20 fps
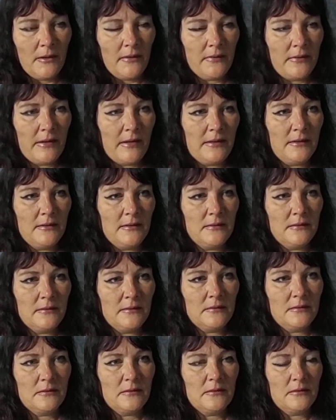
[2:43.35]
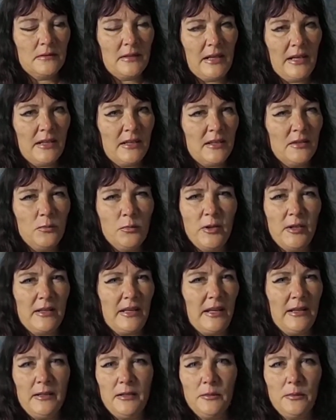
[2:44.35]
then I can work
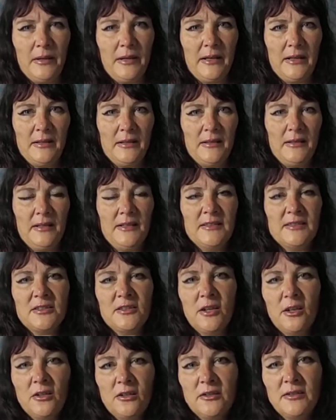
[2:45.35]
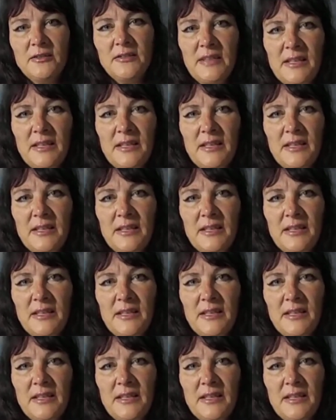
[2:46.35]
anywhere in Scotland,